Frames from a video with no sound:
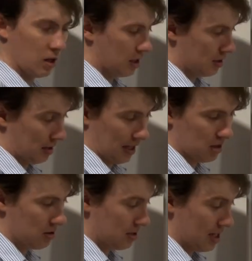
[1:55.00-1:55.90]
And
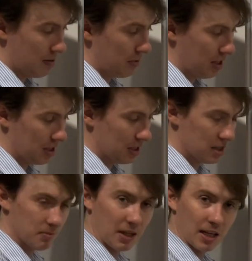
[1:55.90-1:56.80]
as same here, this
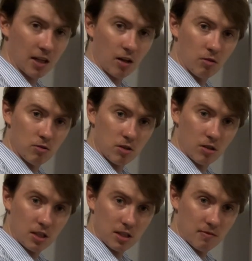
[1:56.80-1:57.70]
is making an
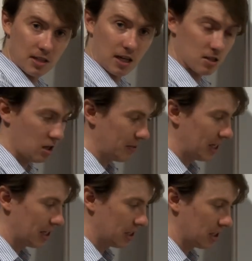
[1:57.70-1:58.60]
alternative sound. It's not
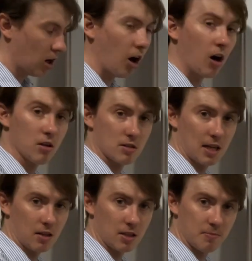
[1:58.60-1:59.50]
making the O
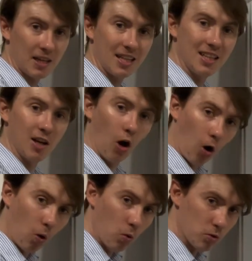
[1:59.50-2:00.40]
sound, it's making the
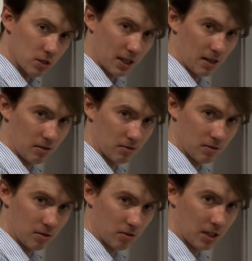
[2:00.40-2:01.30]
O sound.
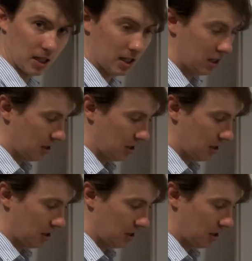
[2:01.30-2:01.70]
Okay,